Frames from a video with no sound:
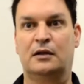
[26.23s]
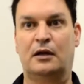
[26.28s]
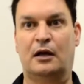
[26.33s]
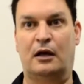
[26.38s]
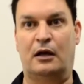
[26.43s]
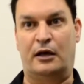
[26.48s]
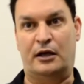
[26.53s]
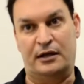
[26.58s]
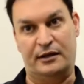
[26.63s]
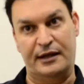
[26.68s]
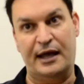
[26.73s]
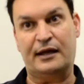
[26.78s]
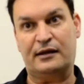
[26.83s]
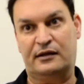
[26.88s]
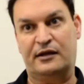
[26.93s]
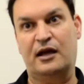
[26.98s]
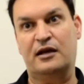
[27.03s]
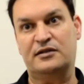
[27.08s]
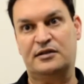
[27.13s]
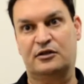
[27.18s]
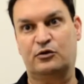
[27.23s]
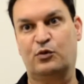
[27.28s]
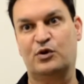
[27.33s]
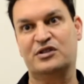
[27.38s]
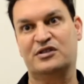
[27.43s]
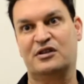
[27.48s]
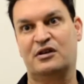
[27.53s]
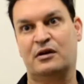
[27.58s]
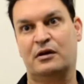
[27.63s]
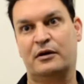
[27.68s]
In that case, it
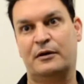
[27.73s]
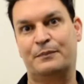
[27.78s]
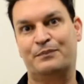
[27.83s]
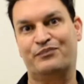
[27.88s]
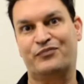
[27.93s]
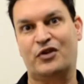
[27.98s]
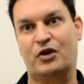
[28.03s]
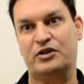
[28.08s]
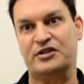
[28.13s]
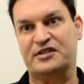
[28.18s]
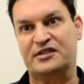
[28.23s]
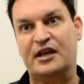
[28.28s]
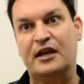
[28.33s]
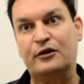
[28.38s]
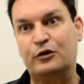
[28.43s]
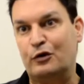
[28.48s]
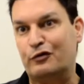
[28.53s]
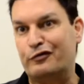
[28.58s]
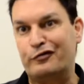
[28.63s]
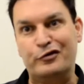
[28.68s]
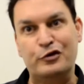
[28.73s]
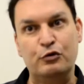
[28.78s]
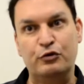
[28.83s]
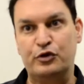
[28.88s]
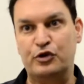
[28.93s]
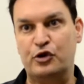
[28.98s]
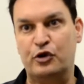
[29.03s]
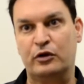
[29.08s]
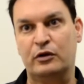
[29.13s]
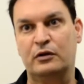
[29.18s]
was a state of
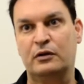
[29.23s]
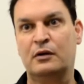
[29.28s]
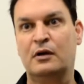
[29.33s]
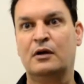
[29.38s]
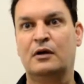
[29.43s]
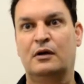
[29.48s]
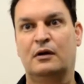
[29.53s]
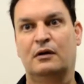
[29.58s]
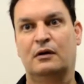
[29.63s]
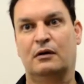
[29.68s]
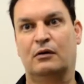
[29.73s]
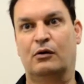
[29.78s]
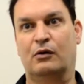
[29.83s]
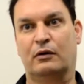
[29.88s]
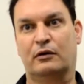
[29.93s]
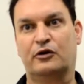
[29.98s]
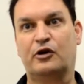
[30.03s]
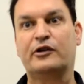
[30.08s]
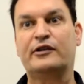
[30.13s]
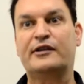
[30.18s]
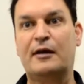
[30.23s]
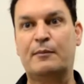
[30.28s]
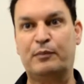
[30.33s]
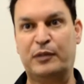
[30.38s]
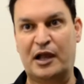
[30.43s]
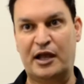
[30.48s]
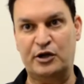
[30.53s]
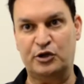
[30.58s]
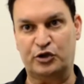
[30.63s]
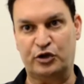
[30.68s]
union or
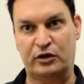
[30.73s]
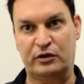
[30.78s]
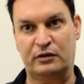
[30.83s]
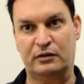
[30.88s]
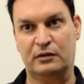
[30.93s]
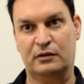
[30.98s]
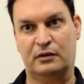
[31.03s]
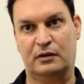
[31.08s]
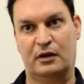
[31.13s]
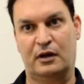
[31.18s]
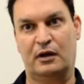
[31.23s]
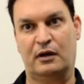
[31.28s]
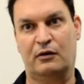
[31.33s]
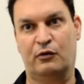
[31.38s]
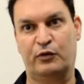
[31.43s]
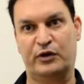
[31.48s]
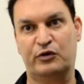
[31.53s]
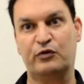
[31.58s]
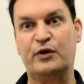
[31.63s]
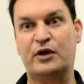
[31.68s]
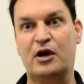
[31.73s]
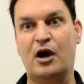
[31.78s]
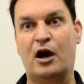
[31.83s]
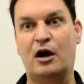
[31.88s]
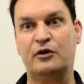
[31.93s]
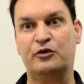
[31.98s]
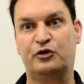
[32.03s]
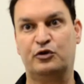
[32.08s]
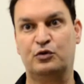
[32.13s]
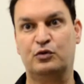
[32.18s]
contemplation with
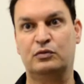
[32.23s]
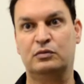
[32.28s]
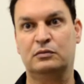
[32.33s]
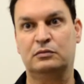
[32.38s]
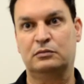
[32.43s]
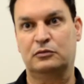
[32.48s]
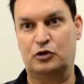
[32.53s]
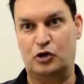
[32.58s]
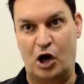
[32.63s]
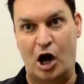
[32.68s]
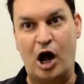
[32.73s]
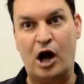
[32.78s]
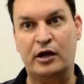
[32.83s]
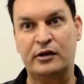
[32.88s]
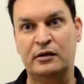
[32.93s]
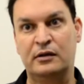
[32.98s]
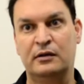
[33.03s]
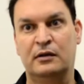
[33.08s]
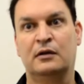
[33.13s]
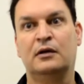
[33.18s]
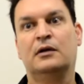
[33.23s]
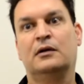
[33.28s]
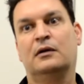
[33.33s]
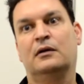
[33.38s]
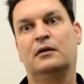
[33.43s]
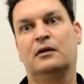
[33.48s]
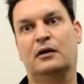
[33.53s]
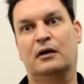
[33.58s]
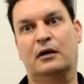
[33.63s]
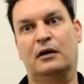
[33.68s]
regard to God,
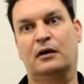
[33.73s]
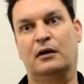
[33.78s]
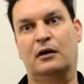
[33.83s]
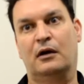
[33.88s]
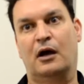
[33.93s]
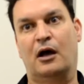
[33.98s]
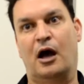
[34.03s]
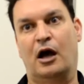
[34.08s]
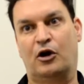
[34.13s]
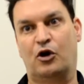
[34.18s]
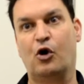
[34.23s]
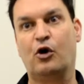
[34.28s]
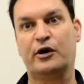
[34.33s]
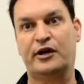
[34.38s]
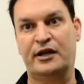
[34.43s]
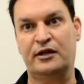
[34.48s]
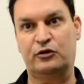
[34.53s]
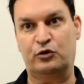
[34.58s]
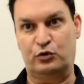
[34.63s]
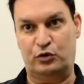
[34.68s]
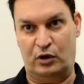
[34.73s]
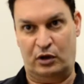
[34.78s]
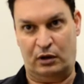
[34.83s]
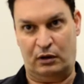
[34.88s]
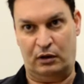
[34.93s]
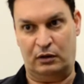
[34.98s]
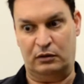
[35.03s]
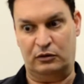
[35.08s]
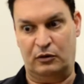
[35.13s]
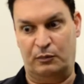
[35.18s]
according to
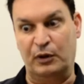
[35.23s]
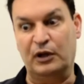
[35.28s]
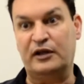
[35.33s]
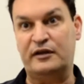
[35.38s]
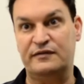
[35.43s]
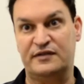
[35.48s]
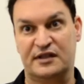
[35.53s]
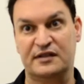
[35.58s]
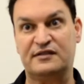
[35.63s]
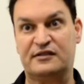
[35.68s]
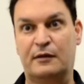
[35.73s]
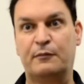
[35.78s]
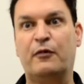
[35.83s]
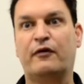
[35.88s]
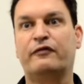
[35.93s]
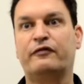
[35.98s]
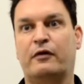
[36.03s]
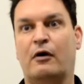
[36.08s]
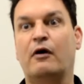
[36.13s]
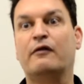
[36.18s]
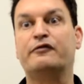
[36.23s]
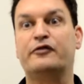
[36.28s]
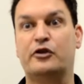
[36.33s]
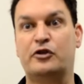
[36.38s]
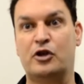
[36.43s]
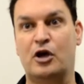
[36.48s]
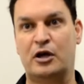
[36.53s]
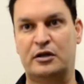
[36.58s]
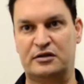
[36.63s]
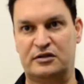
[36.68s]
the belief system of the
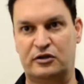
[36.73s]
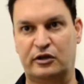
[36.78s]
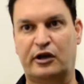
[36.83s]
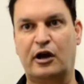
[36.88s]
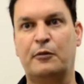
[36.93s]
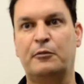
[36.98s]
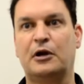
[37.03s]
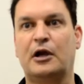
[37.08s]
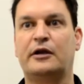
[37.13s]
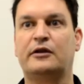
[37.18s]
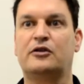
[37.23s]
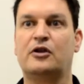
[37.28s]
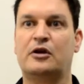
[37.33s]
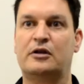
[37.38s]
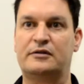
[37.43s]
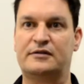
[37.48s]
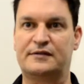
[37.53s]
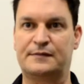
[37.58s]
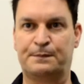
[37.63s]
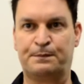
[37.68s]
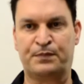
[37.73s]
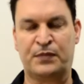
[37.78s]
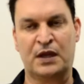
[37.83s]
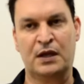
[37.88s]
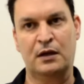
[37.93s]
nuns, the Carmelite nuns.